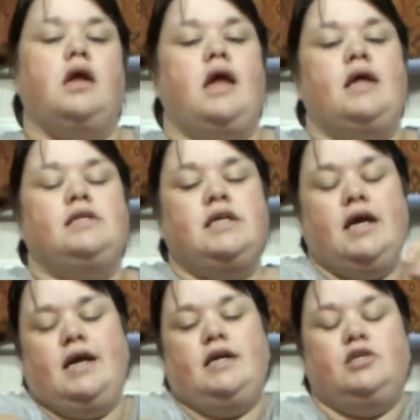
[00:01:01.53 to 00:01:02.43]
it
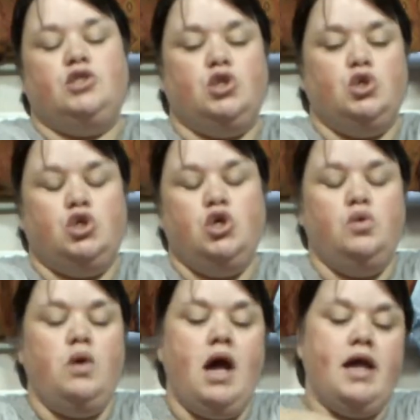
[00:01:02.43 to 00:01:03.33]
needs
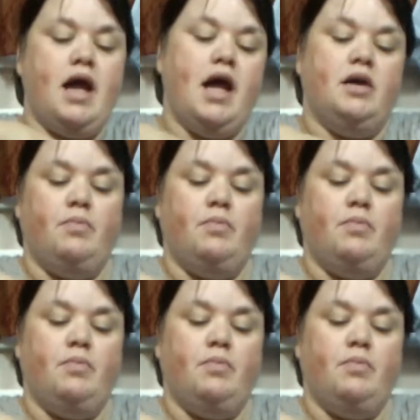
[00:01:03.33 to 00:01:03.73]
two AA